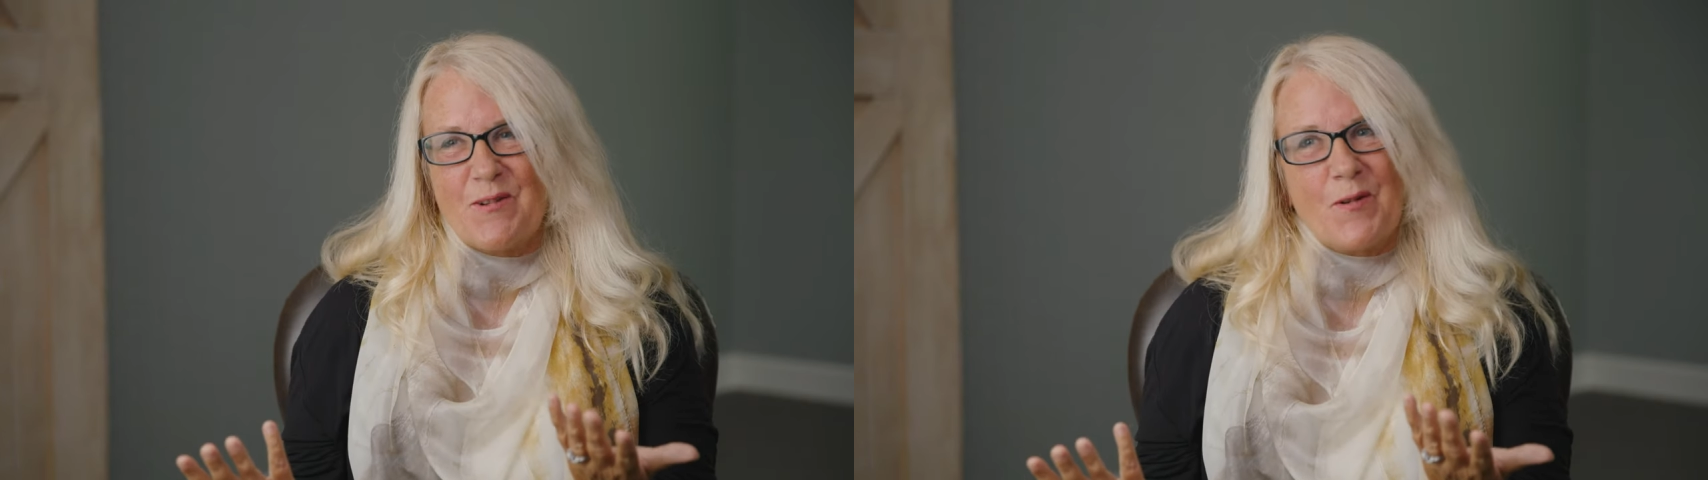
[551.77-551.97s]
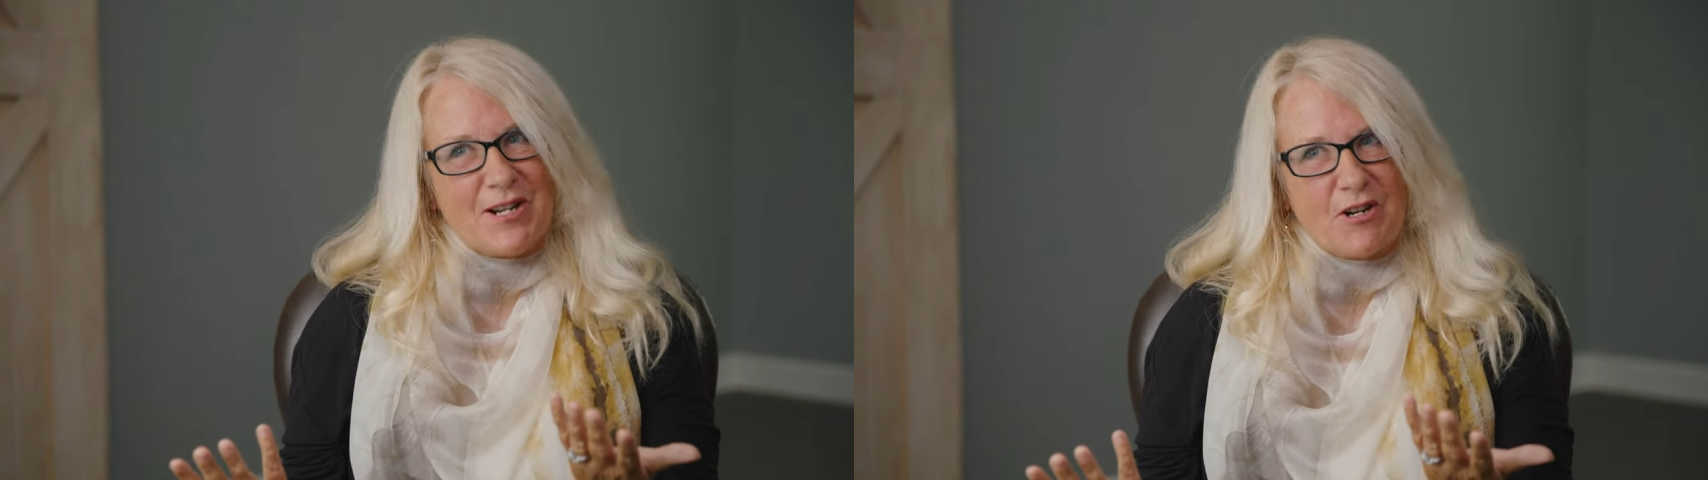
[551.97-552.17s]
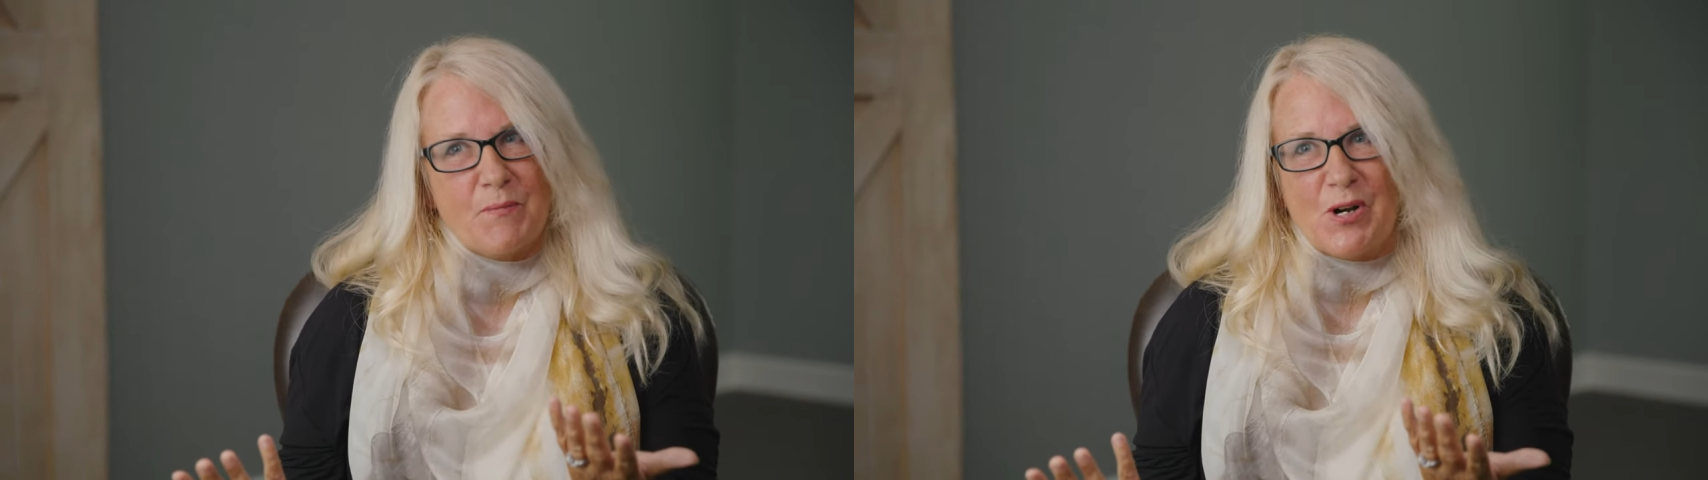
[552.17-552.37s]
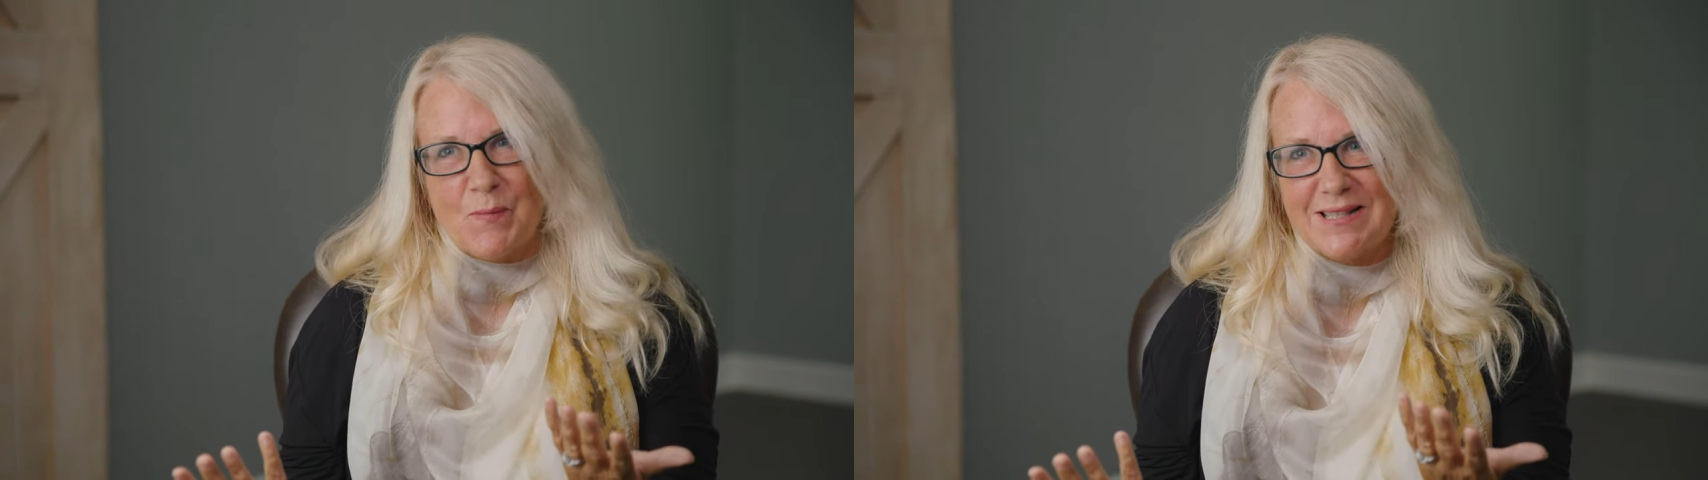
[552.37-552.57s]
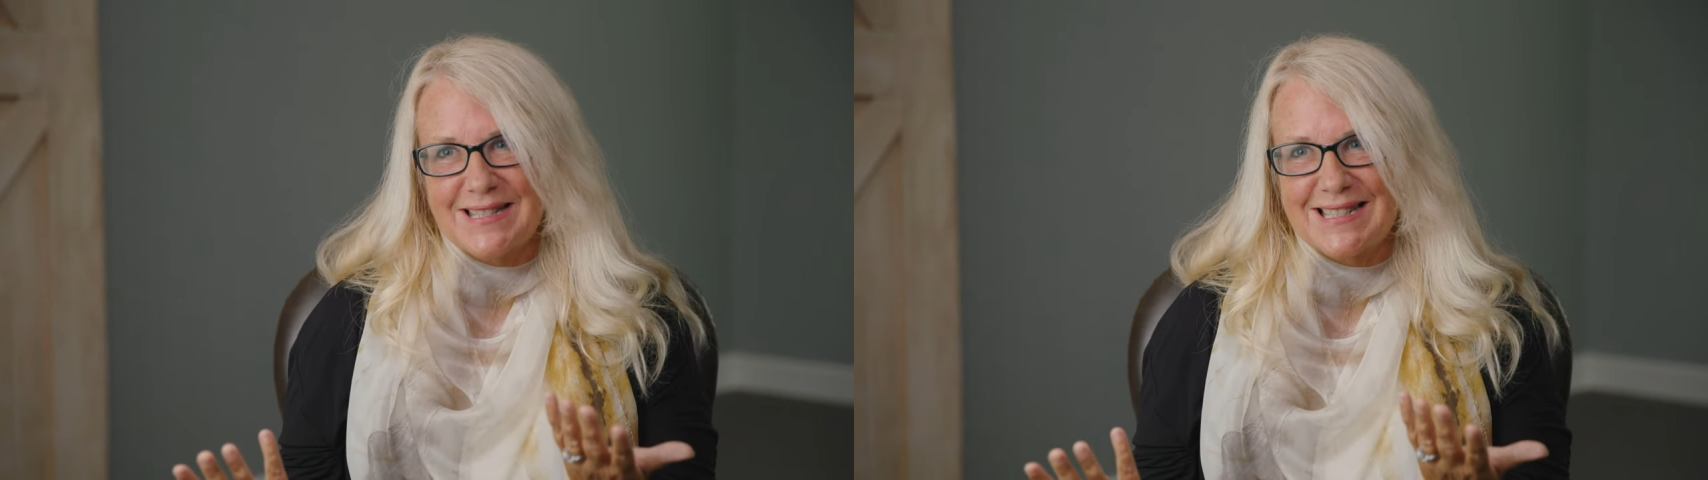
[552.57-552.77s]
ordinary
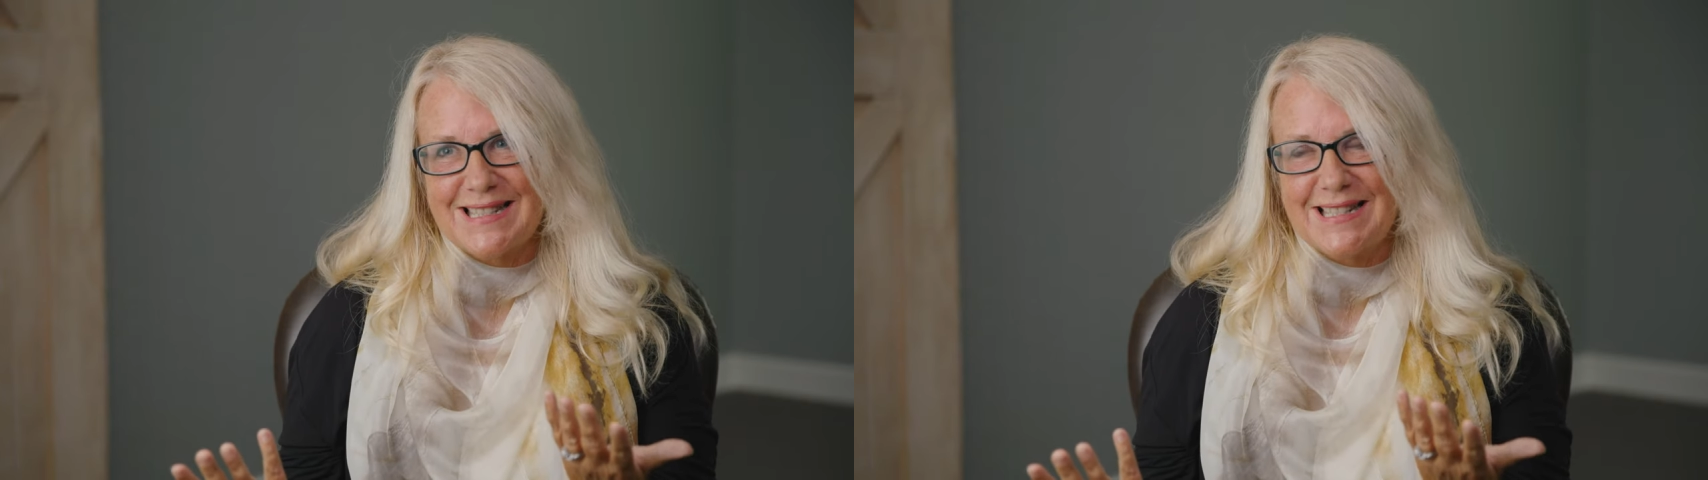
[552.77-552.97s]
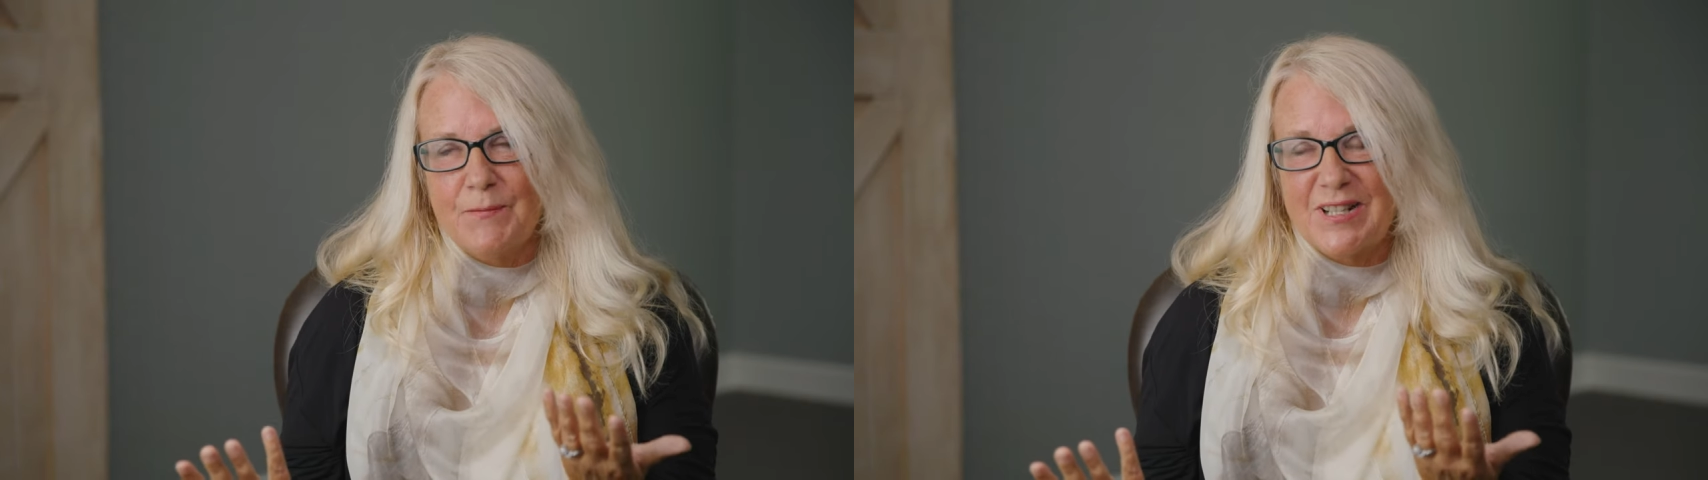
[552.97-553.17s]
moments.